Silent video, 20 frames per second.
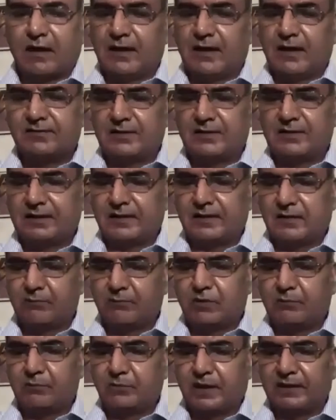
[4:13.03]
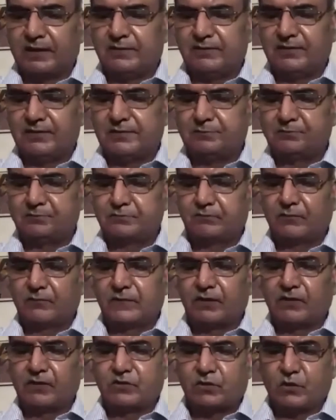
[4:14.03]
uncertain number of months
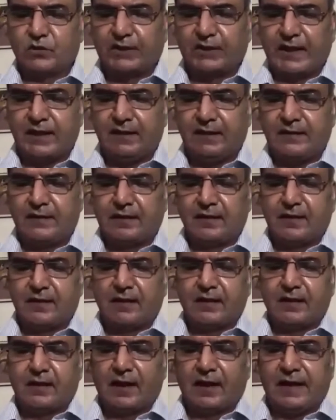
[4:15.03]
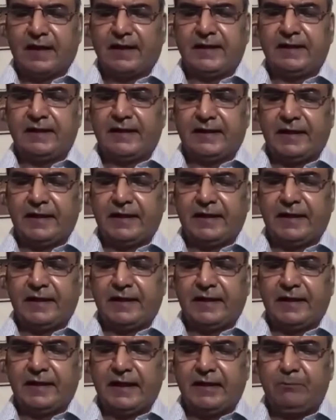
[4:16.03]
so that I can
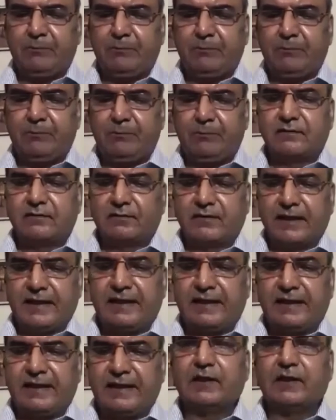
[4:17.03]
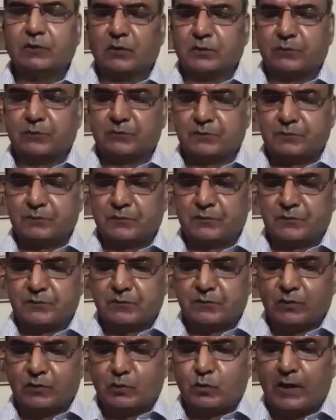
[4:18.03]
keep treating you
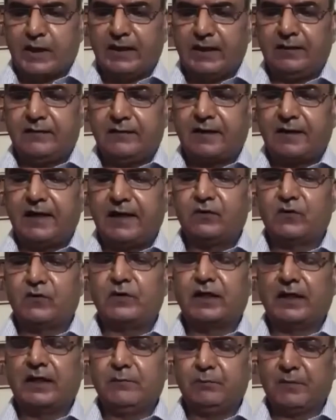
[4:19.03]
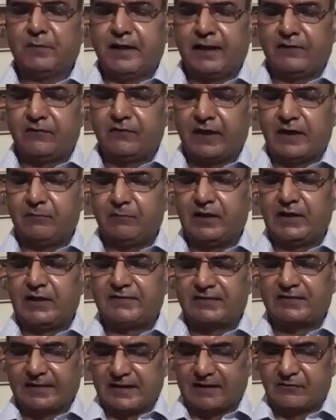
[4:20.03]
while trying to keep my
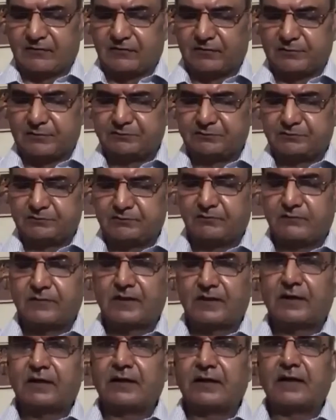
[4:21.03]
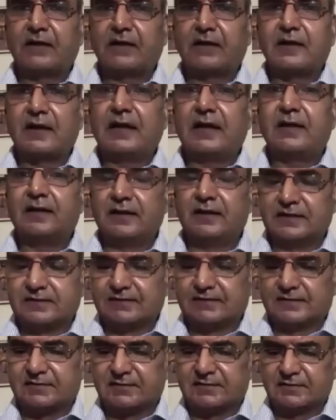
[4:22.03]
family safe. It
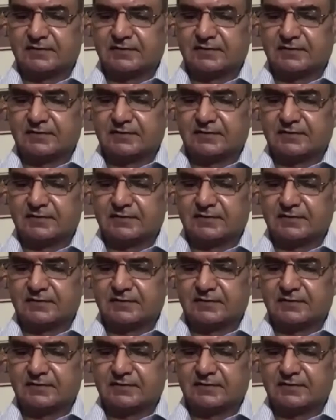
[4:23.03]
hurts.